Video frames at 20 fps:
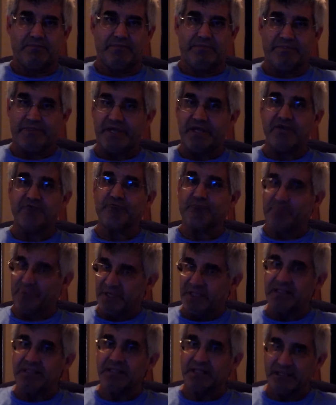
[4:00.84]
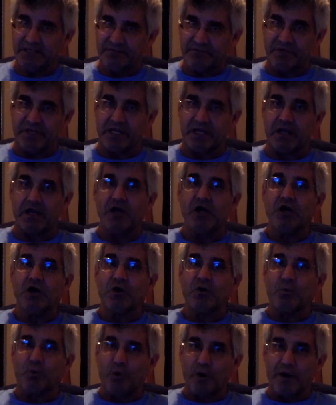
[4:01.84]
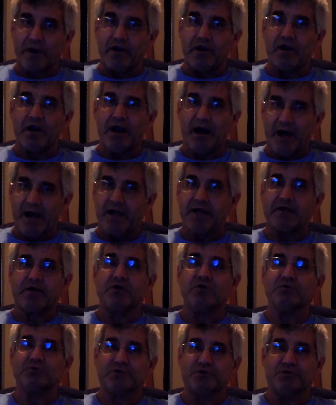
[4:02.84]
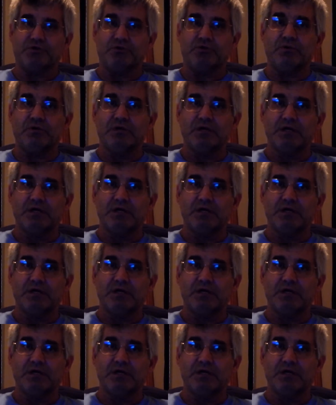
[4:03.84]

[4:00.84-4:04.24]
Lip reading: They've been living where I go to